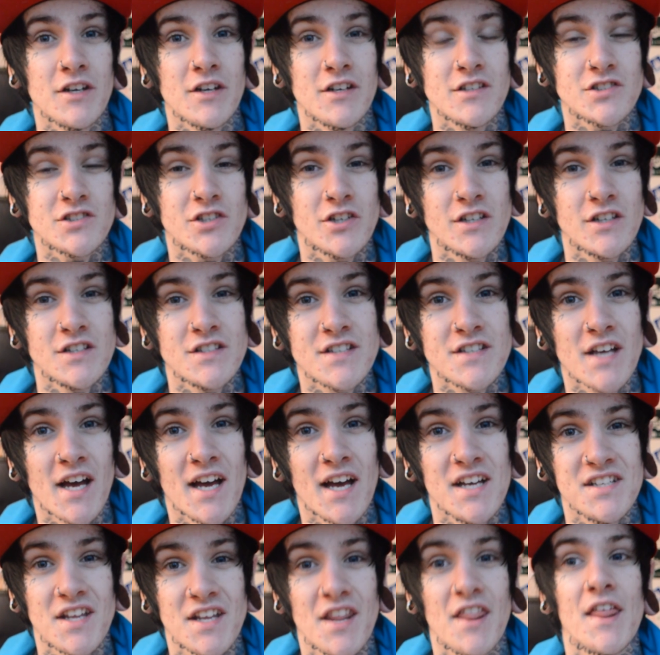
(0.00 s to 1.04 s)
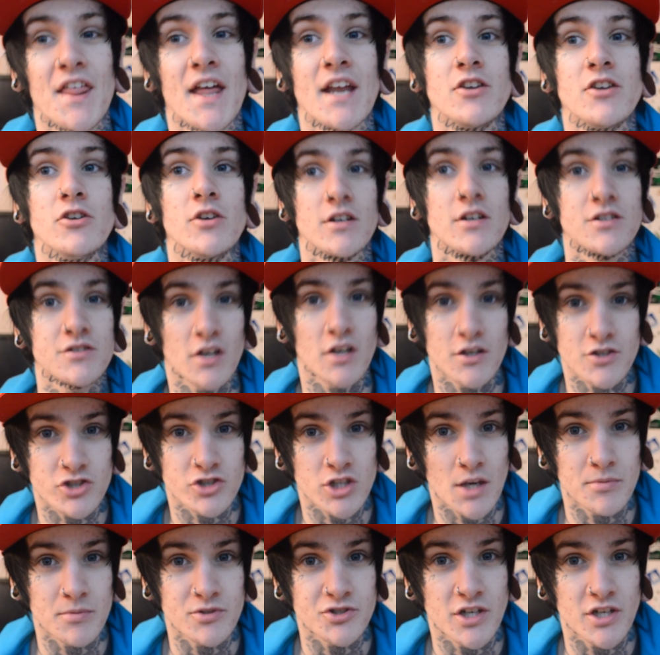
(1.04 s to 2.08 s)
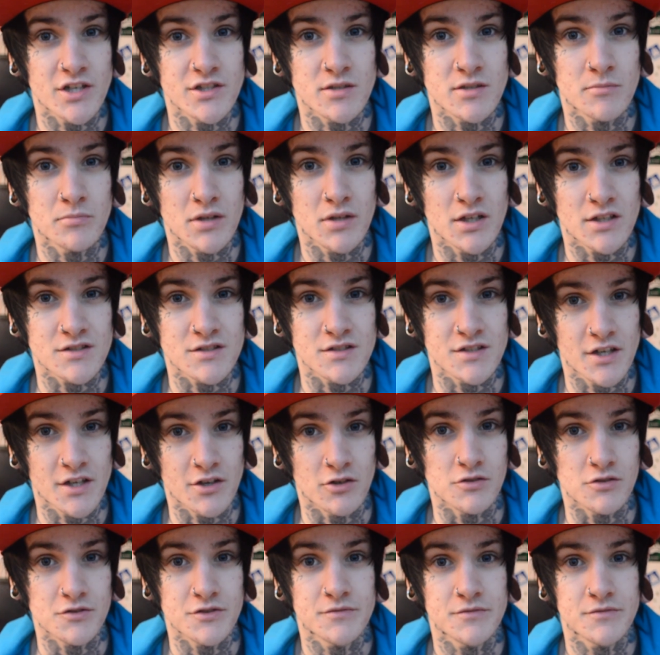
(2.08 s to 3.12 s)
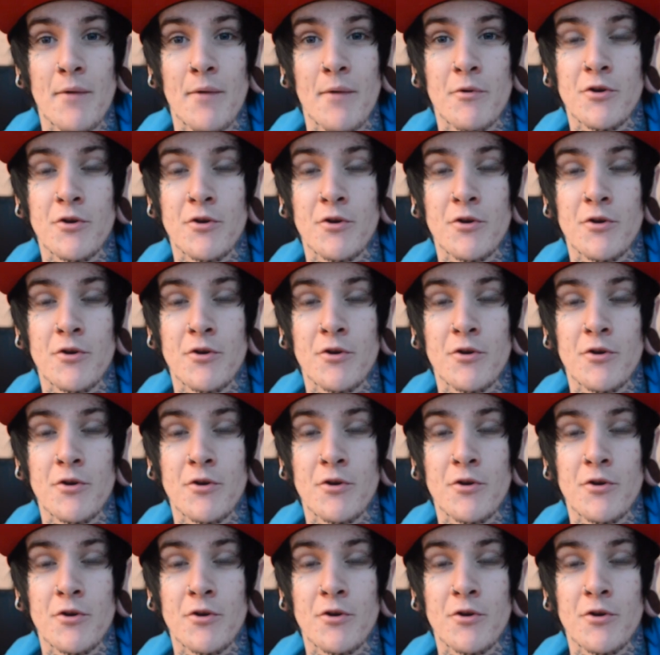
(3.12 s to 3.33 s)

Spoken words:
its current size, then you can start to chop and change some plugs and tunnels.